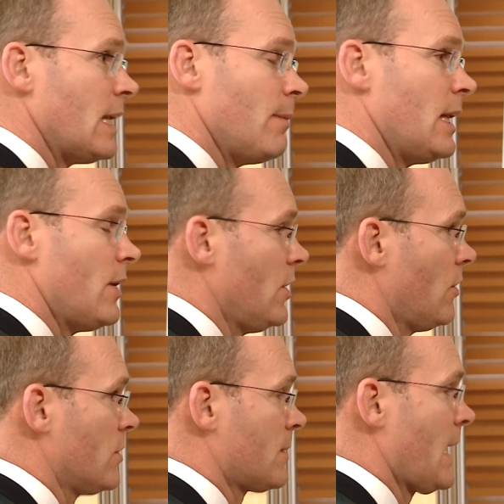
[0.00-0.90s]
a
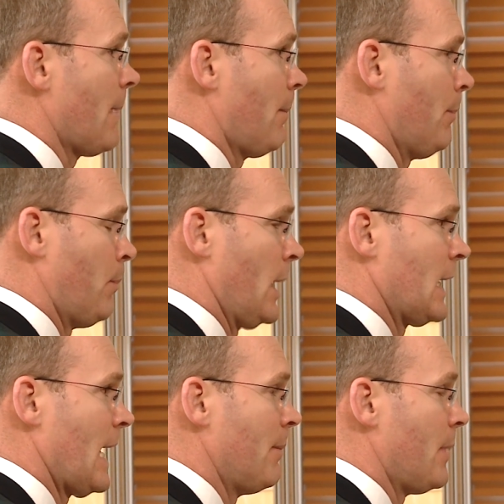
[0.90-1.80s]
commodity trader, if you
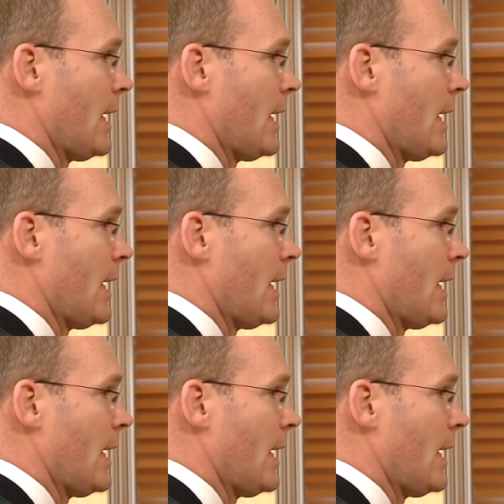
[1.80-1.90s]
like,